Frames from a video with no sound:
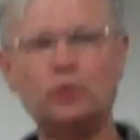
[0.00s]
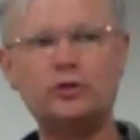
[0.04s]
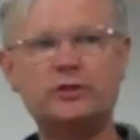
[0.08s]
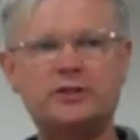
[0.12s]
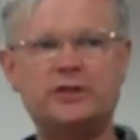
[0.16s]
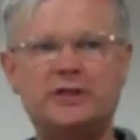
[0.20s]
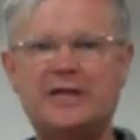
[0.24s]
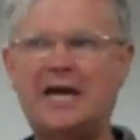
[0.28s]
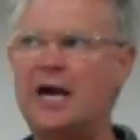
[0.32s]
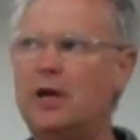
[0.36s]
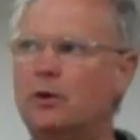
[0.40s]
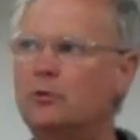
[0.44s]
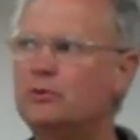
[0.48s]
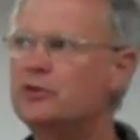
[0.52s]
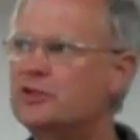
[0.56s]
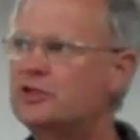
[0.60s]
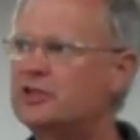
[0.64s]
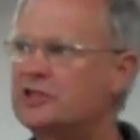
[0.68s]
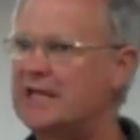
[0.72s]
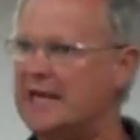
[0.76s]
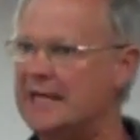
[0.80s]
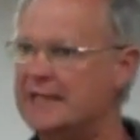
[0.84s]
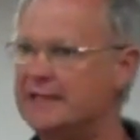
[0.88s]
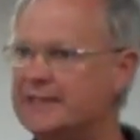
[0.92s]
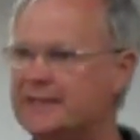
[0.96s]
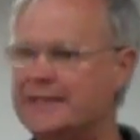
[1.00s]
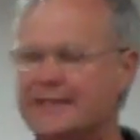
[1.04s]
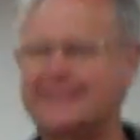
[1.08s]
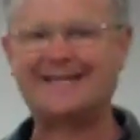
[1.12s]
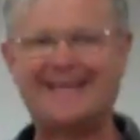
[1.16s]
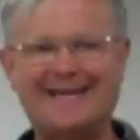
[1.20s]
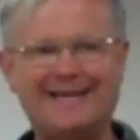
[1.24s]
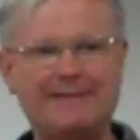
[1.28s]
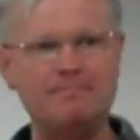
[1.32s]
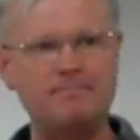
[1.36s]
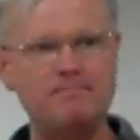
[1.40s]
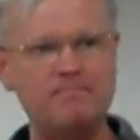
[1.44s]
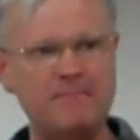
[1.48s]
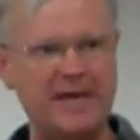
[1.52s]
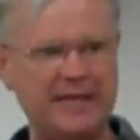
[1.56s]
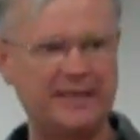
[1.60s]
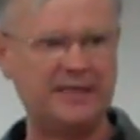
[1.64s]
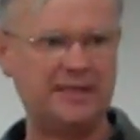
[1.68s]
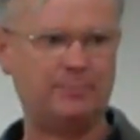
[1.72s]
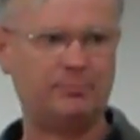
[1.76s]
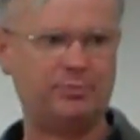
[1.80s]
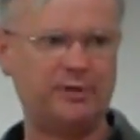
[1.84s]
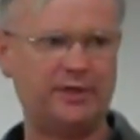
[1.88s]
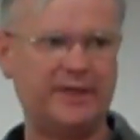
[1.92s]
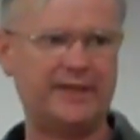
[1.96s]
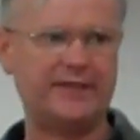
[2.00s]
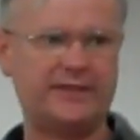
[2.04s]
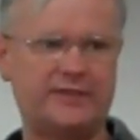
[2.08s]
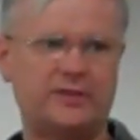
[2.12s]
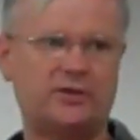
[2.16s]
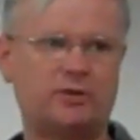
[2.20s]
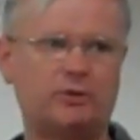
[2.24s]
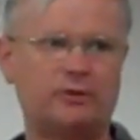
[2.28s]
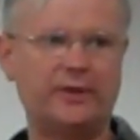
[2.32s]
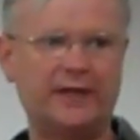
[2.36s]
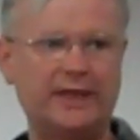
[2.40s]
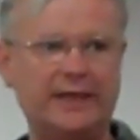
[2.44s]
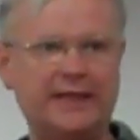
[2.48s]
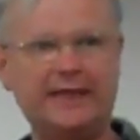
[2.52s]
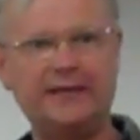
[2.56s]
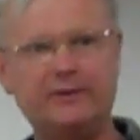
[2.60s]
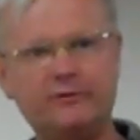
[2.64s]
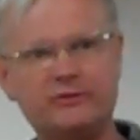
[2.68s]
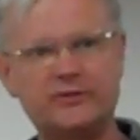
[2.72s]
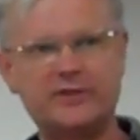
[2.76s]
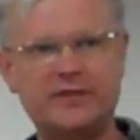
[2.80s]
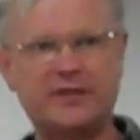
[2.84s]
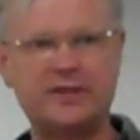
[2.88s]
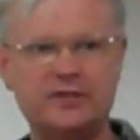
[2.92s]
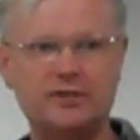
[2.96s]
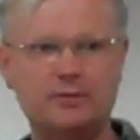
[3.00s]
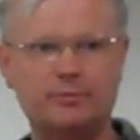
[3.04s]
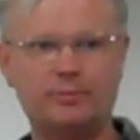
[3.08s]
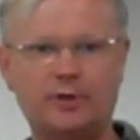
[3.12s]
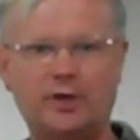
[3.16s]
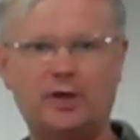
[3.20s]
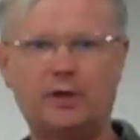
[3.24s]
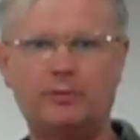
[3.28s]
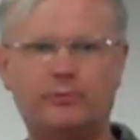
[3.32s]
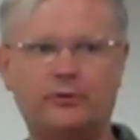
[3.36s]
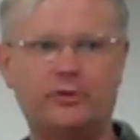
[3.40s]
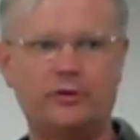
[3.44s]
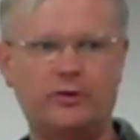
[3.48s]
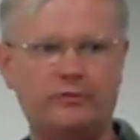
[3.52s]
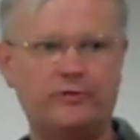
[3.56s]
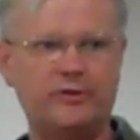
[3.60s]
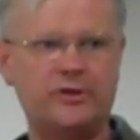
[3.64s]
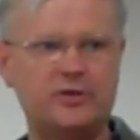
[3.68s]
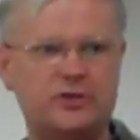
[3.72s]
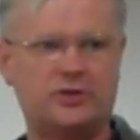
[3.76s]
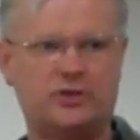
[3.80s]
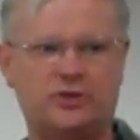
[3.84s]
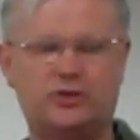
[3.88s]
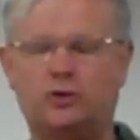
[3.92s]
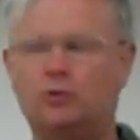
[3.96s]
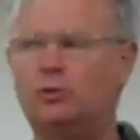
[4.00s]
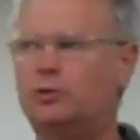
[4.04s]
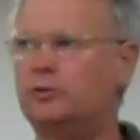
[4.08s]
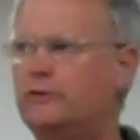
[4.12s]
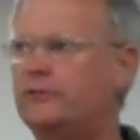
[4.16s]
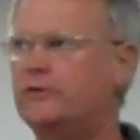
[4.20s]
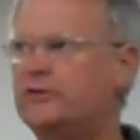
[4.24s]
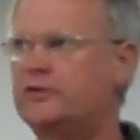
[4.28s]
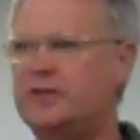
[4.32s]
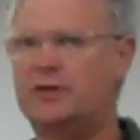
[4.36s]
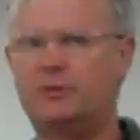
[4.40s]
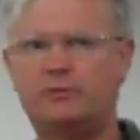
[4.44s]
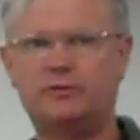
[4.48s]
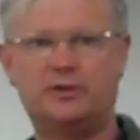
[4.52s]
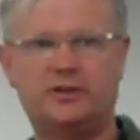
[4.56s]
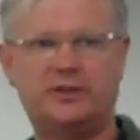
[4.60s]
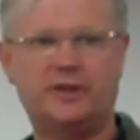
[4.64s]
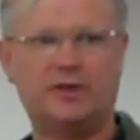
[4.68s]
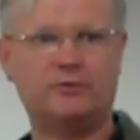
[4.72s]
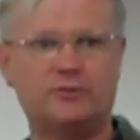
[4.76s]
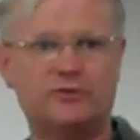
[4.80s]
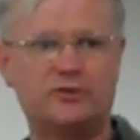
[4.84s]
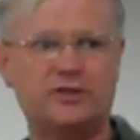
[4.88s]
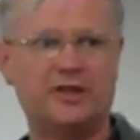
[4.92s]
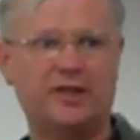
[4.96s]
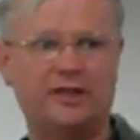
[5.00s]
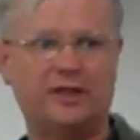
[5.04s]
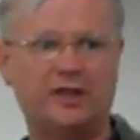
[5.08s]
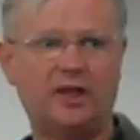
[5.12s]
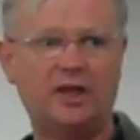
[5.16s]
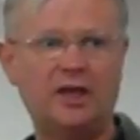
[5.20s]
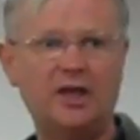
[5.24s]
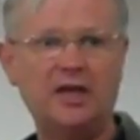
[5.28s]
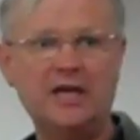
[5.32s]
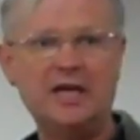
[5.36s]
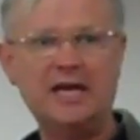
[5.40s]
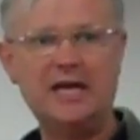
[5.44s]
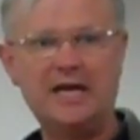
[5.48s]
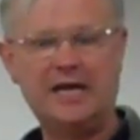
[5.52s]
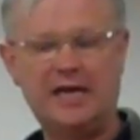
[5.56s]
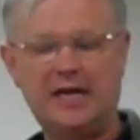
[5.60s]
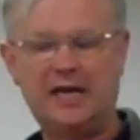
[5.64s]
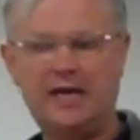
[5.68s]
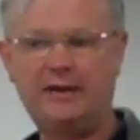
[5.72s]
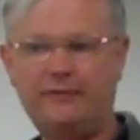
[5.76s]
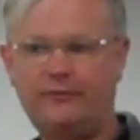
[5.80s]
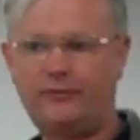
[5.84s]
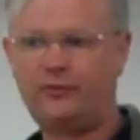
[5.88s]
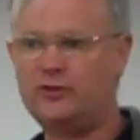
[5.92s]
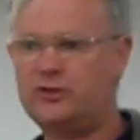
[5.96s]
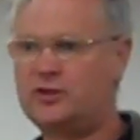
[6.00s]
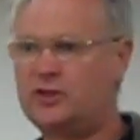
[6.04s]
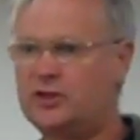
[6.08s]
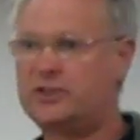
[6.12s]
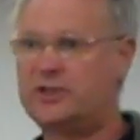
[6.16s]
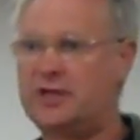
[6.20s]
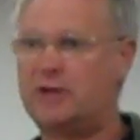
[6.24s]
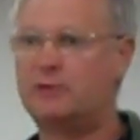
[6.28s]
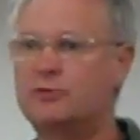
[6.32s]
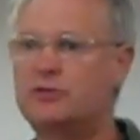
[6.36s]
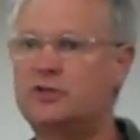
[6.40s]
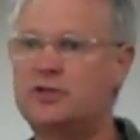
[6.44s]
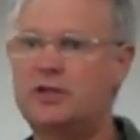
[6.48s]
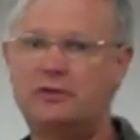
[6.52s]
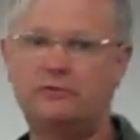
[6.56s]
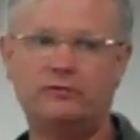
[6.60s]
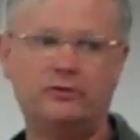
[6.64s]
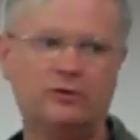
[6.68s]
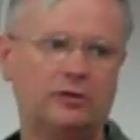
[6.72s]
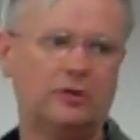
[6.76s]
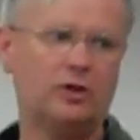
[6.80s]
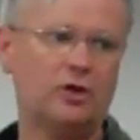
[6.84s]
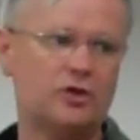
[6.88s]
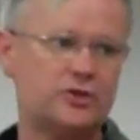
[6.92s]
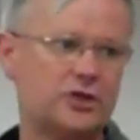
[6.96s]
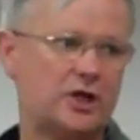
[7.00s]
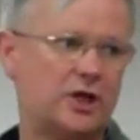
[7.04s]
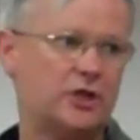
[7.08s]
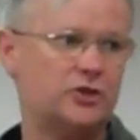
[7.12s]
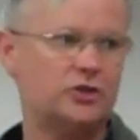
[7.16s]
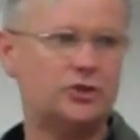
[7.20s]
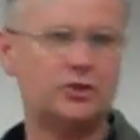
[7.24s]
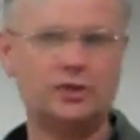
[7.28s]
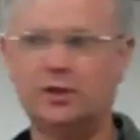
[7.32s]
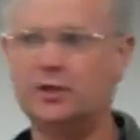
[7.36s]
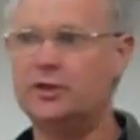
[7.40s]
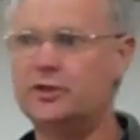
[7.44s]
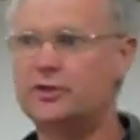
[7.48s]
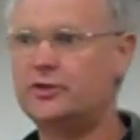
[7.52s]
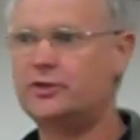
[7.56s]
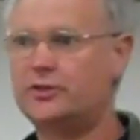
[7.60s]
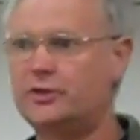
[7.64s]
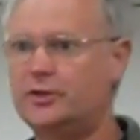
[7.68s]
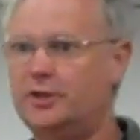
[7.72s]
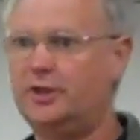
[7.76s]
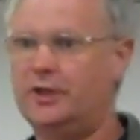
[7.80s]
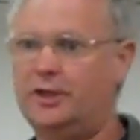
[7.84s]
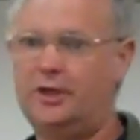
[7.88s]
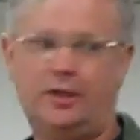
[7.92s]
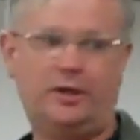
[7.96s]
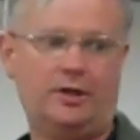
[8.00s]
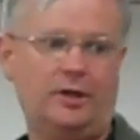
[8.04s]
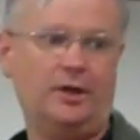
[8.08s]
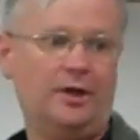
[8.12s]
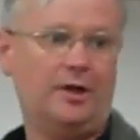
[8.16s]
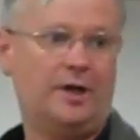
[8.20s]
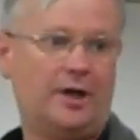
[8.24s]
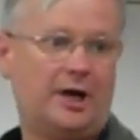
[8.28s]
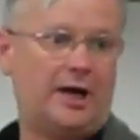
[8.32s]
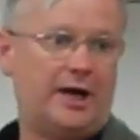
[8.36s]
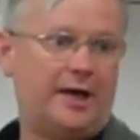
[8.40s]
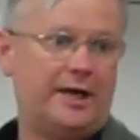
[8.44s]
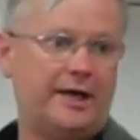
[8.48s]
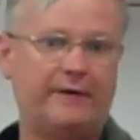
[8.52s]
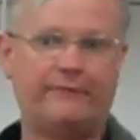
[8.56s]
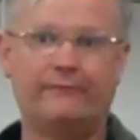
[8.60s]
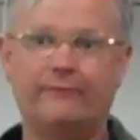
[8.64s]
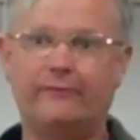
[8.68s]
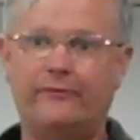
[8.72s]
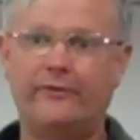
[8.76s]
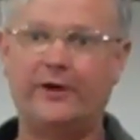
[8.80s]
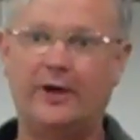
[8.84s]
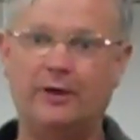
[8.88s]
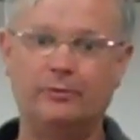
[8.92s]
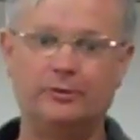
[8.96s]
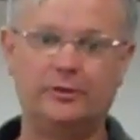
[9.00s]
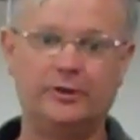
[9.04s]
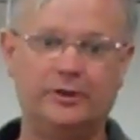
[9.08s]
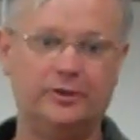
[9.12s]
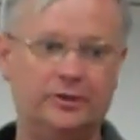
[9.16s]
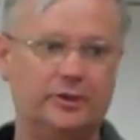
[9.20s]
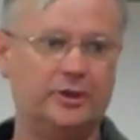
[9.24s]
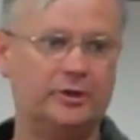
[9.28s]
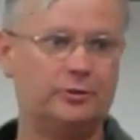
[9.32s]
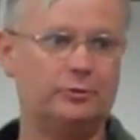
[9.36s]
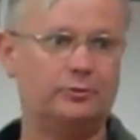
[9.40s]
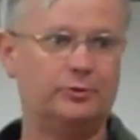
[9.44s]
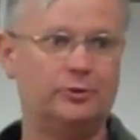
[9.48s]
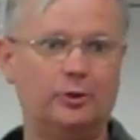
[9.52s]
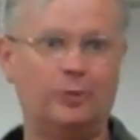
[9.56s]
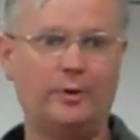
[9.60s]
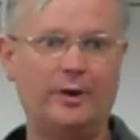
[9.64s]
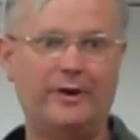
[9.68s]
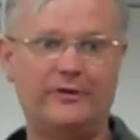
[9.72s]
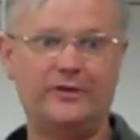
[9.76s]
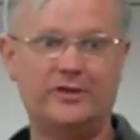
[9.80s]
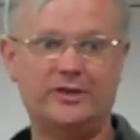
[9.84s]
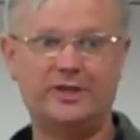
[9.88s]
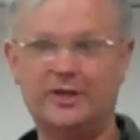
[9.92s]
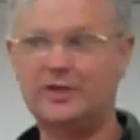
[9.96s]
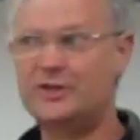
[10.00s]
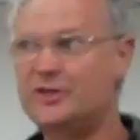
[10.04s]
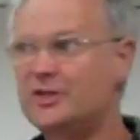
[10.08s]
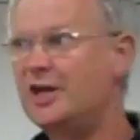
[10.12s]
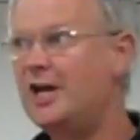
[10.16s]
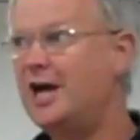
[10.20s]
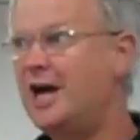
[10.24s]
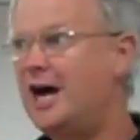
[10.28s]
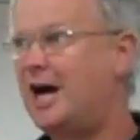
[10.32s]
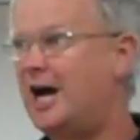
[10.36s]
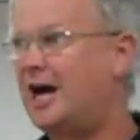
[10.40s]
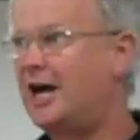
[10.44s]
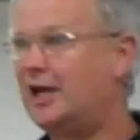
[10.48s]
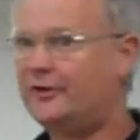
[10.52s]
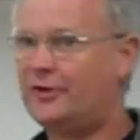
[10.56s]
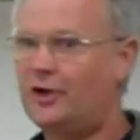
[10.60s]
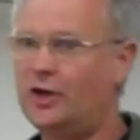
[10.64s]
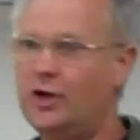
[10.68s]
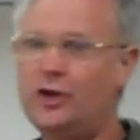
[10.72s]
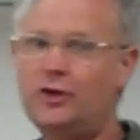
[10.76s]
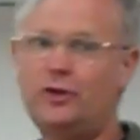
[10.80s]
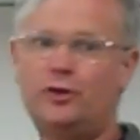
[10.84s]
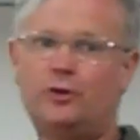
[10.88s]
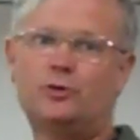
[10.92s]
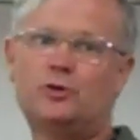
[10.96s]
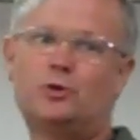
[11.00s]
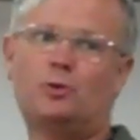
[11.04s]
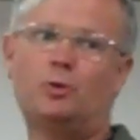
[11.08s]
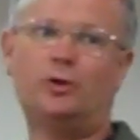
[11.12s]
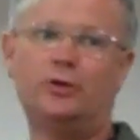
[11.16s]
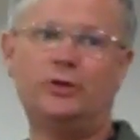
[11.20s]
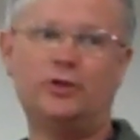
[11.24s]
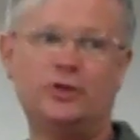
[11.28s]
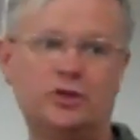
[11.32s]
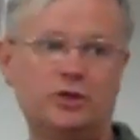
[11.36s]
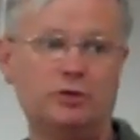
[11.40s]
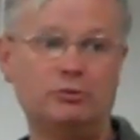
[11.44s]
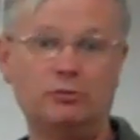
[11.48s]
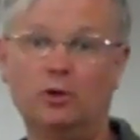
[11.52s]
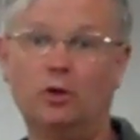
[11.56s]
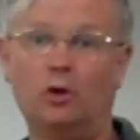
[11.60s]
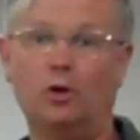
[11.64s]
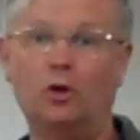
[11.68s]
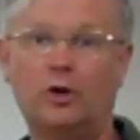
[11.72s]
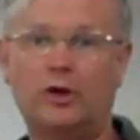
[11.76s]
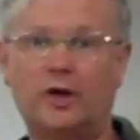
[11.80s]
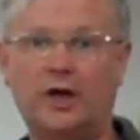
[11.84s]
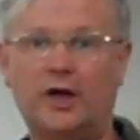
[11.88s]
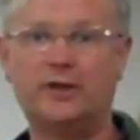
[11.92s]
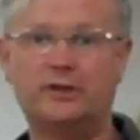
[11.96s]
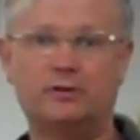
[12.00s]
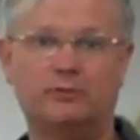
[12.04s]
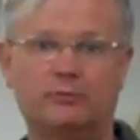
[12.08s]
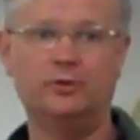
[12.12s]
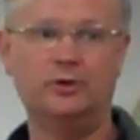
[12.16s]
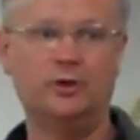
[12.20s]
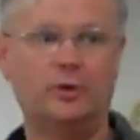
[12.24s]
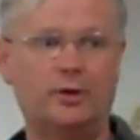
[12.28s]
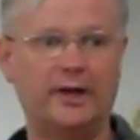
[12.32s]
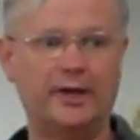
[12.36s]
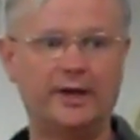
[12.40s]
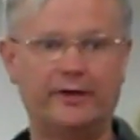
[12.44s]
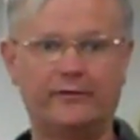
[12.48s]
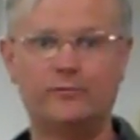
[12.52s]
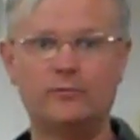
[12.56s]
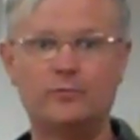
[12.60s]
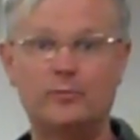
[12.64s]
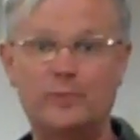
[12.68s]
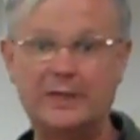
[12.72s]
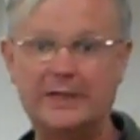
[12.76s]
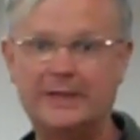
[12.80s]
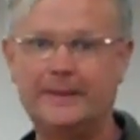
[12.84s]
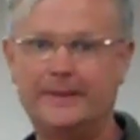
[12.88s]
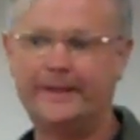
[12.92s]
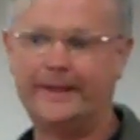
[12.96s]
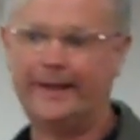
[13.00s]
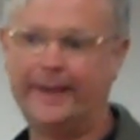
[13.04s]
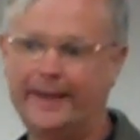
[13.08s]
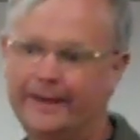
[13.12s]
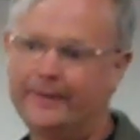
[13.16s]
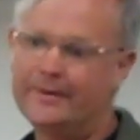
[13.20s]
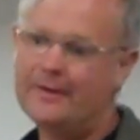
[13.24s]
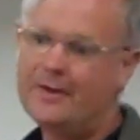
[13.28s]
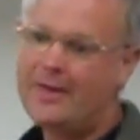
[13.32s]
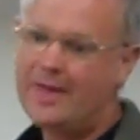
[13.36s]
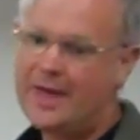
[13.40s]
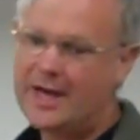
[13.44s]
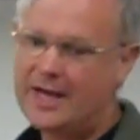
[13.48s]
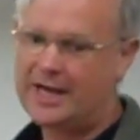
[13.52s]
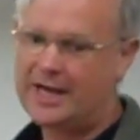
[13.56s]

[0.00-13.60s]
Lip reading: no town centres in many places. Okay, here in Santa Barbara there is a sort of a town centre. If there's a town centre in Los Angeles, I haven't found it and I don't know where it is. I heard there was one in New York, I don't know, I haven't been there.